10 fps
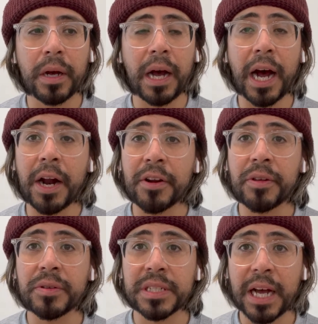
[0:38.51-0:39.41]
how do
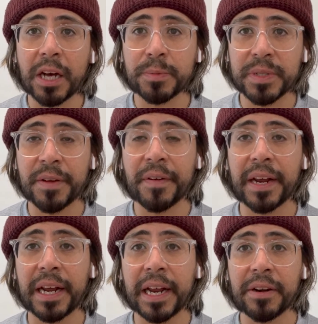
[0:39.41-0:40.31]
you style
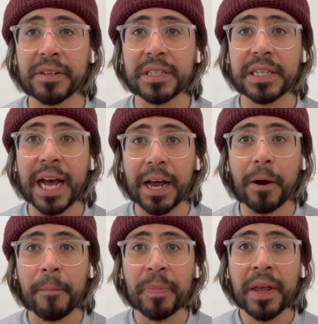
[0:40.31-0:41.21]
specific
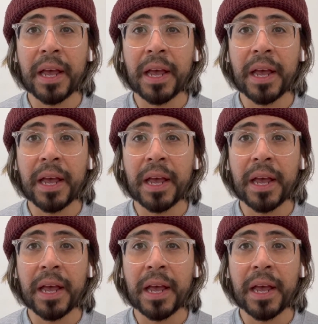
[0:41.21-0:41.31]
hairstyle.